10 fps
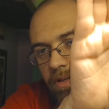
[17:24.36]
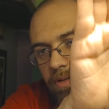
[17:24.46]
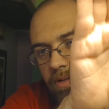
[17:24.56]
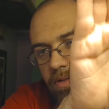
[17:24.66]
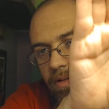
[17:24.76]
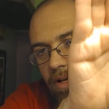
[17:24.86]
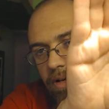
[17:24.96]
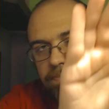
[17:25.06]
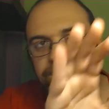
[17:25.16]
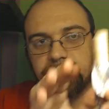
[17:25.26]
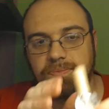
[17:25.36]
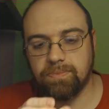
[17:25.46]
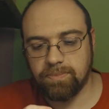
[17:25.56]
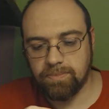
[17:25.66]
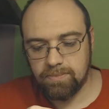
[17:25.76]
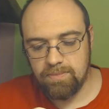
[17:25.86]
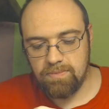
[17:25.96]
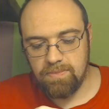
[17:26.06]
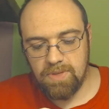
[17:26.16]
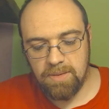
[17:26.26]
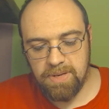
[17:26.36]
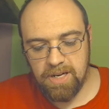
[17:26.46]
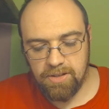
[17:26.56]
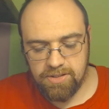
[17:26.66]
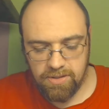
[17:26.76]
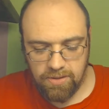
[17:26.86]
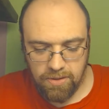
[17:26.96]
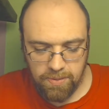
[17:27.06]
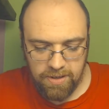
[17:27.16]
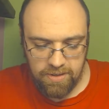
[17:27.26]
Yeah. I mean, it looks a little weird.